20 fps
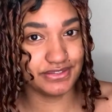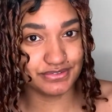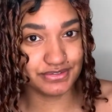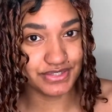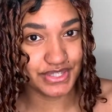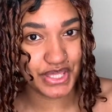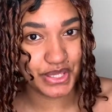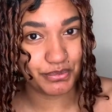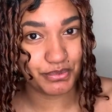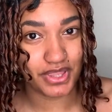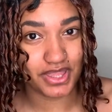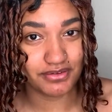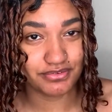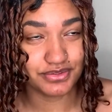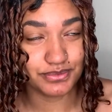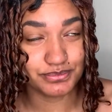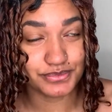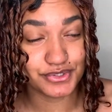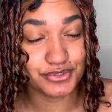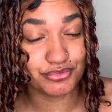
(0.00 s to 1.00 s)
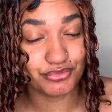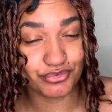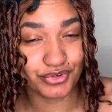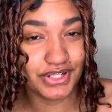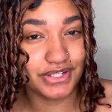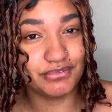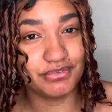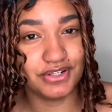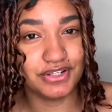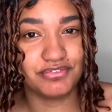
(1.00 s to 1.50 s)
today we have something
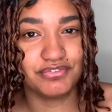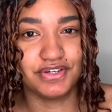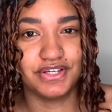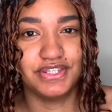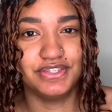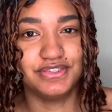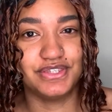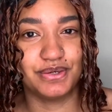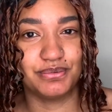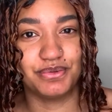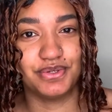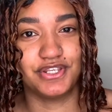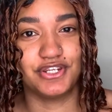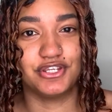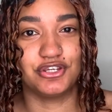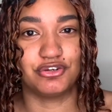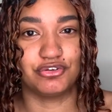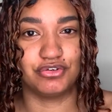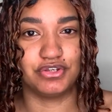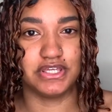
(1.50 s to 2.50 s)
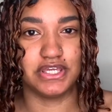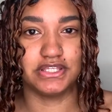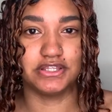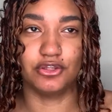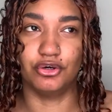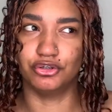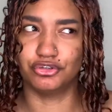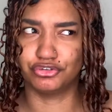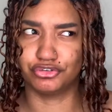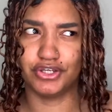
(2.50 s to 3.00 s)
really fun that we're gonna create
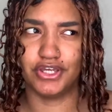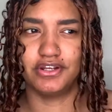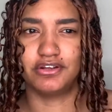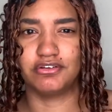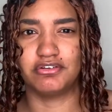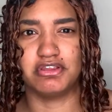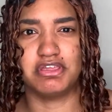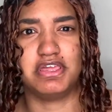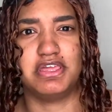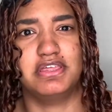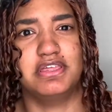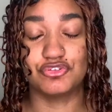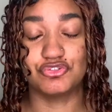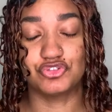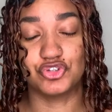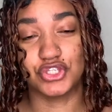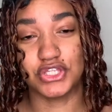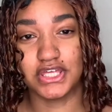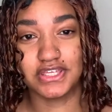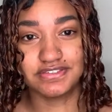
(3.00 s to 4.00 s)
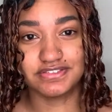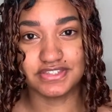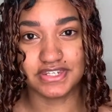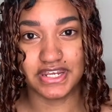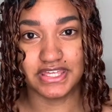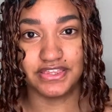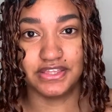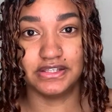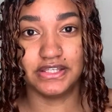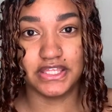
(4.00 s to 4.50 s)
or try to create. So yesterday
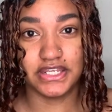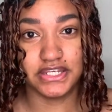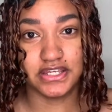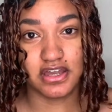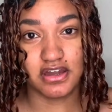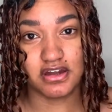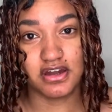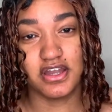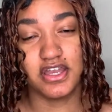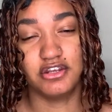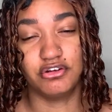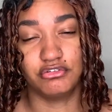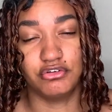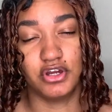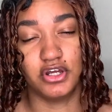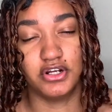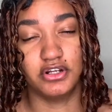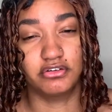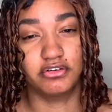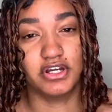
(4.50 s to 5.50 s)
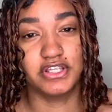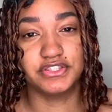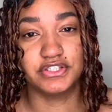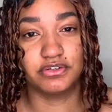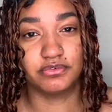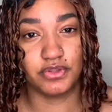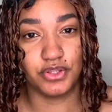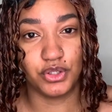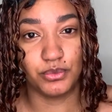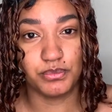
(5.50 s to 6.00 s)
the Lady Gaga and Ariana Grande
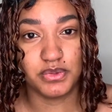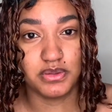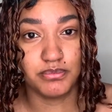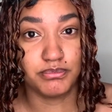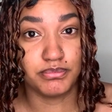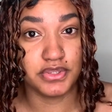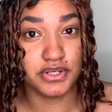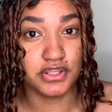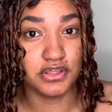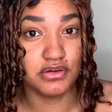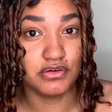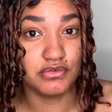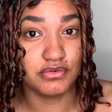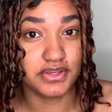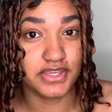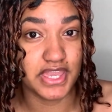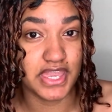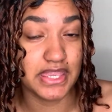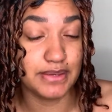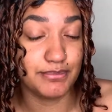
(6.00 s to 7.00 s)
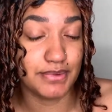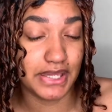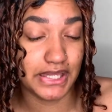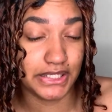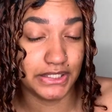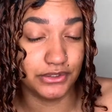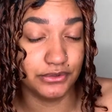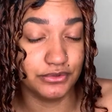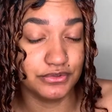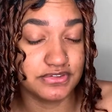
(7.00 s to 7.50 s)
Reno Me video came
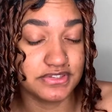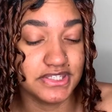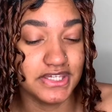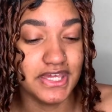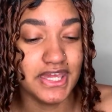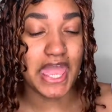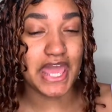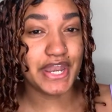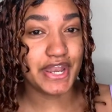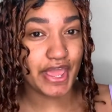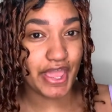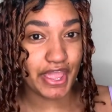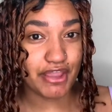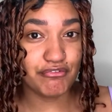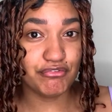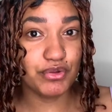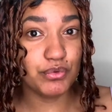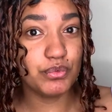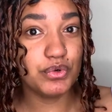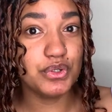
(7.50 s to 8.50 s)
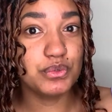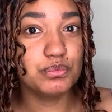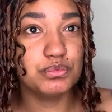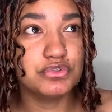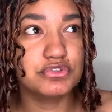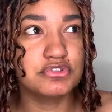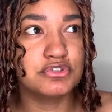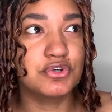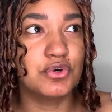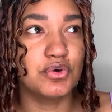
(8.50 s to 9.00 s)
out and everyone
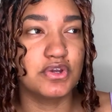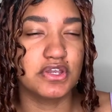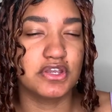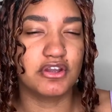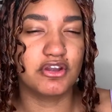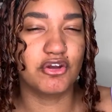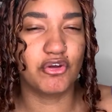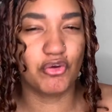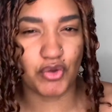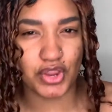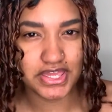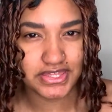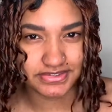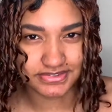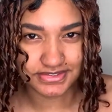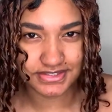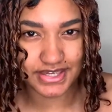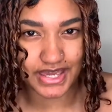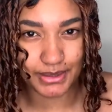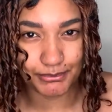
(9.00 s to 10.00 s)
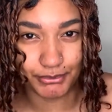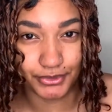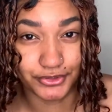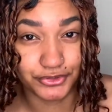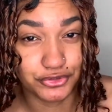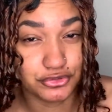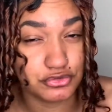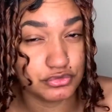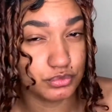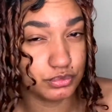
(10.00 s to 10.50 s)
was going crazy about
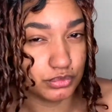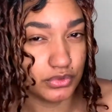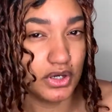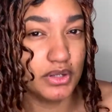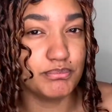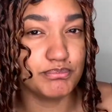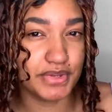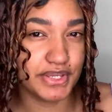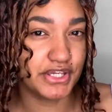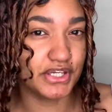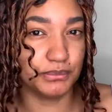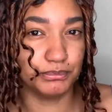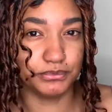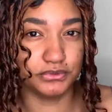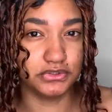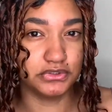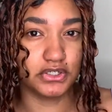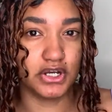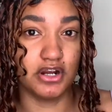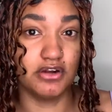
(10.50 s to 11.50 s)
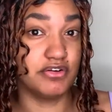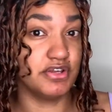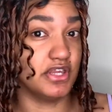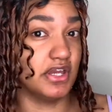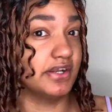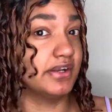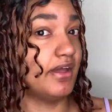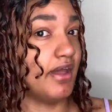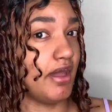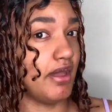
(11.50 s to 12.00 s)
this one makeup look
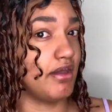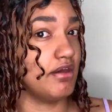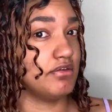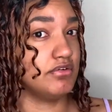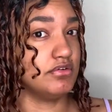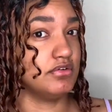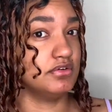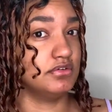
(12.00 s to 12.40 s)
Ariana had.